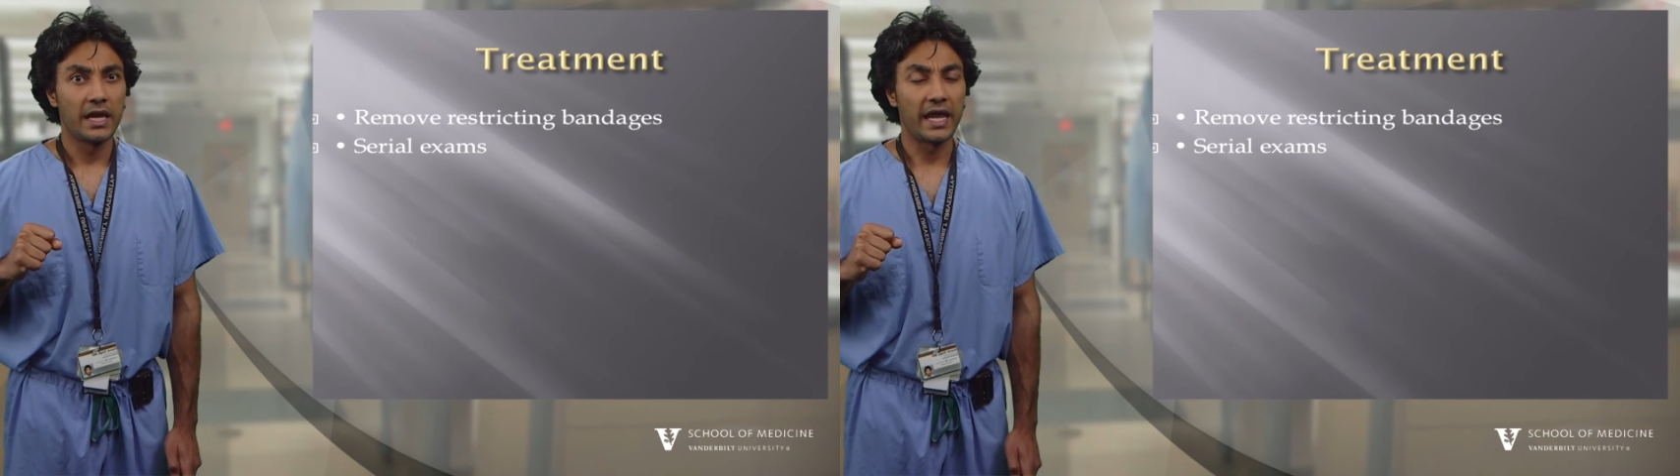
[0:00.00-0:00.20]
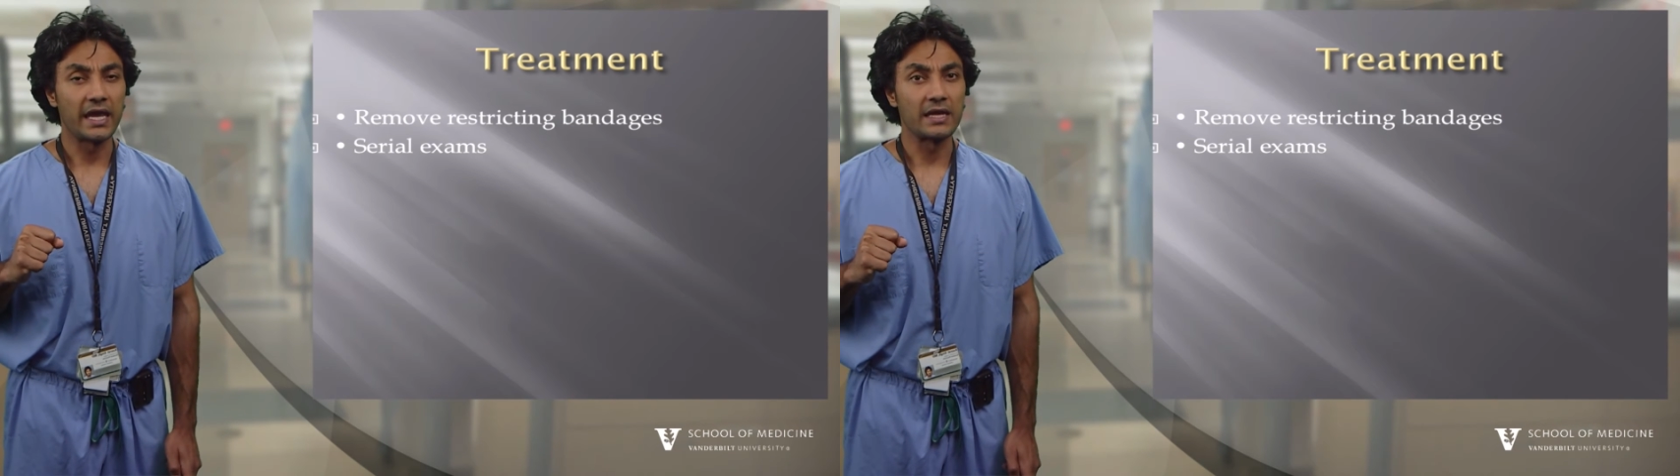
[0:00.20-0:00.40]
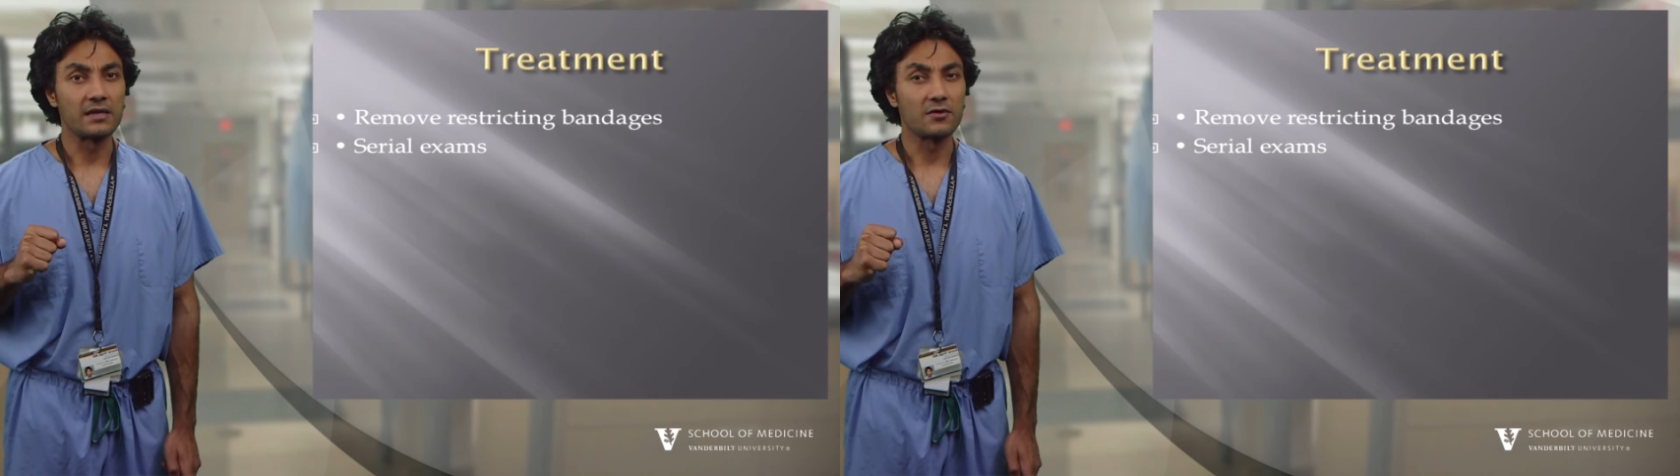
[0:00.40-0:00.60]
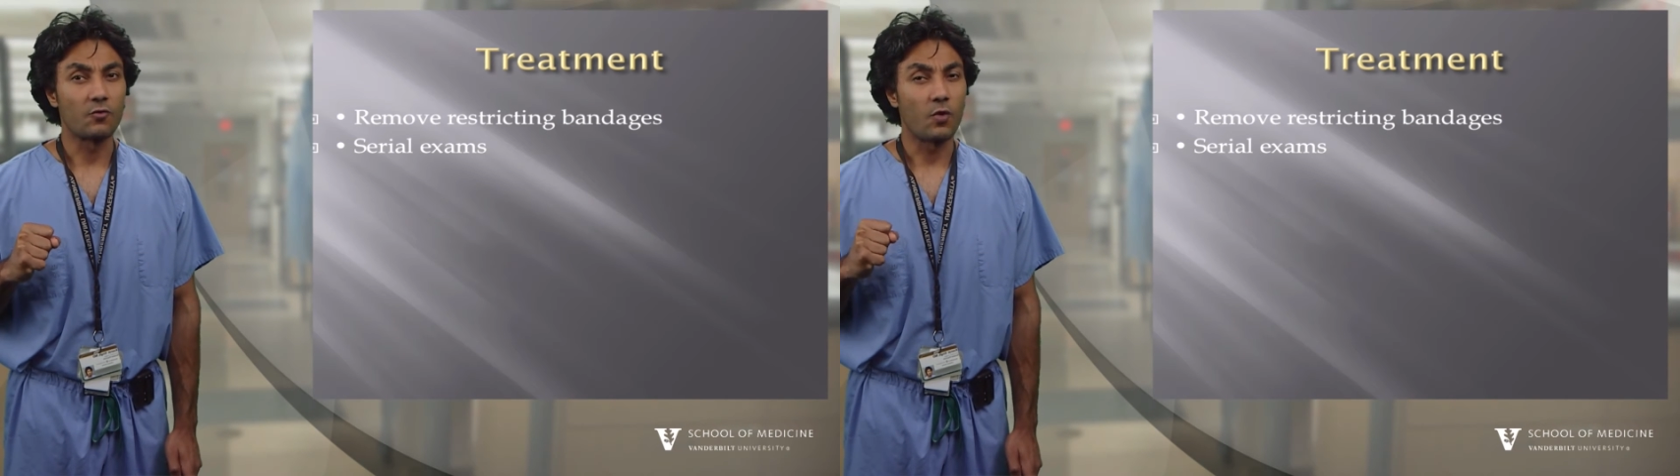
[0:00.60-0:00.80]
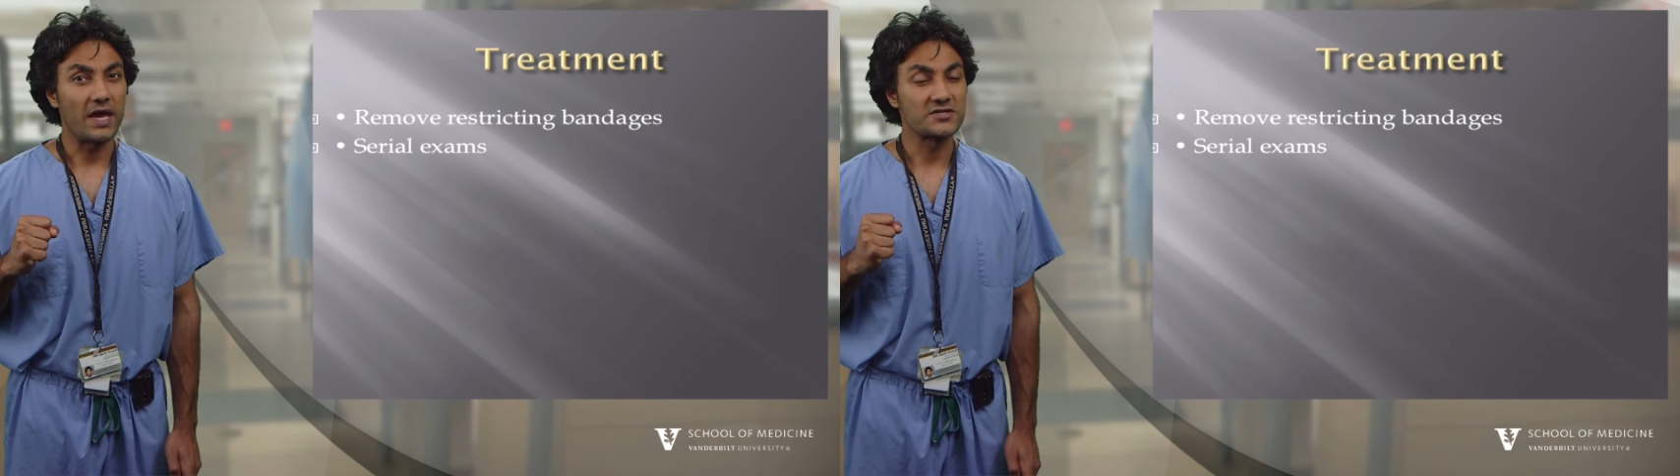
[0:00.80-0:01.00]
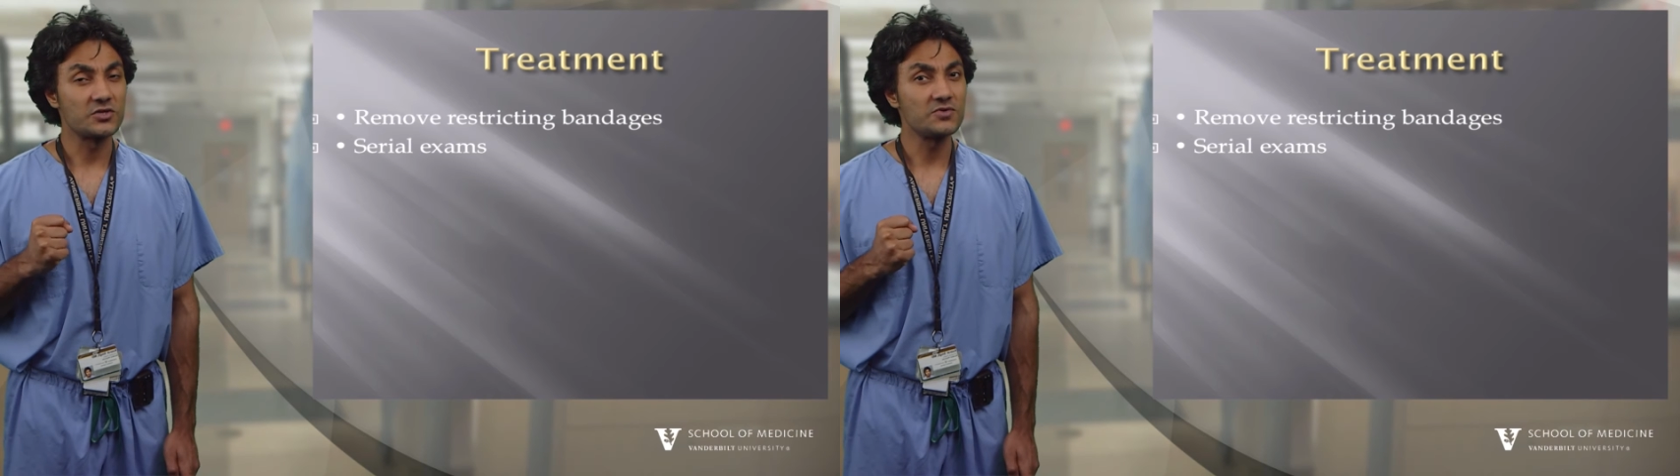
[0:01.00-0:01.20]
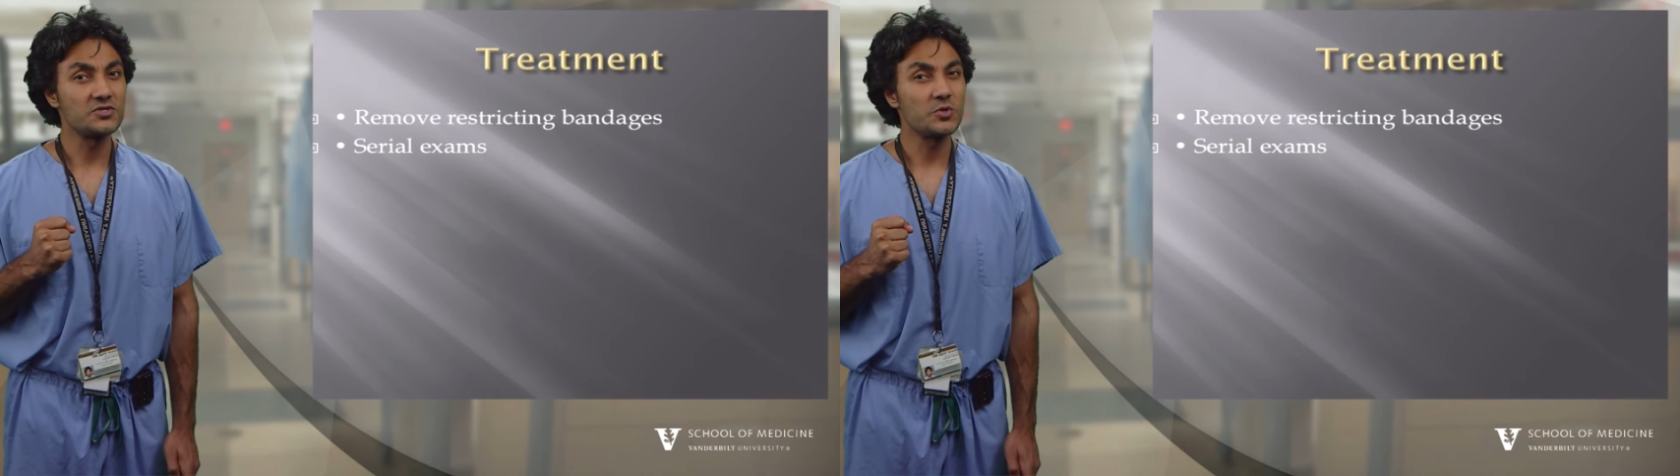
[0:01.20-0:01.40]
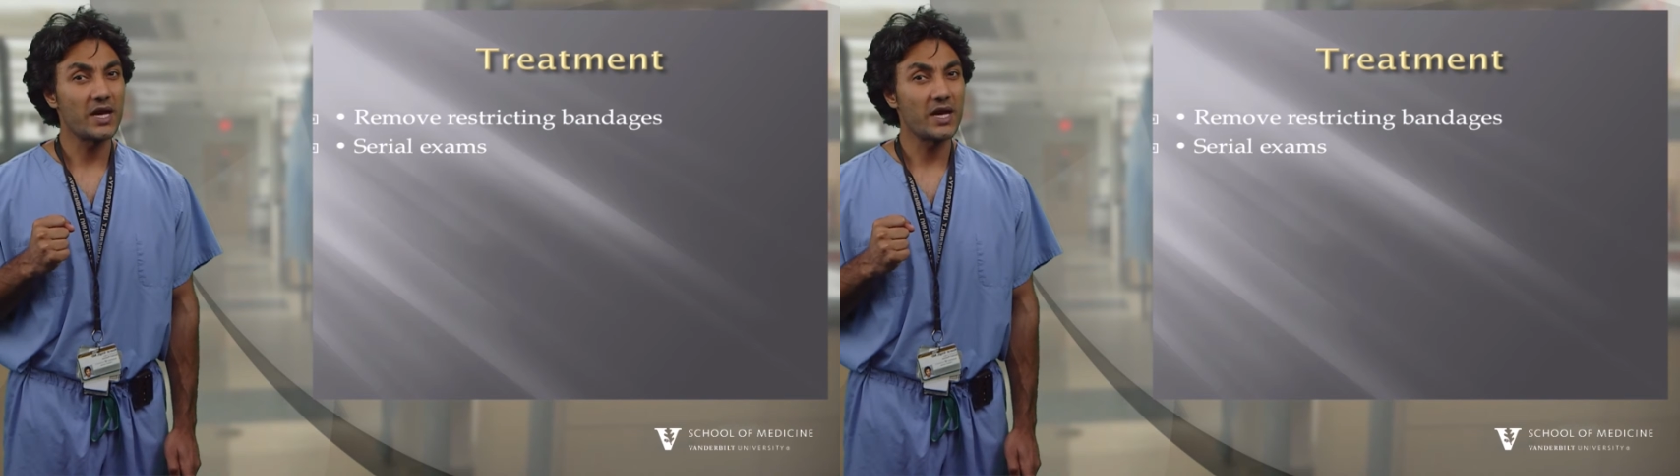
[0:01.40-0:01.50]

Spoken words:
And as soon as you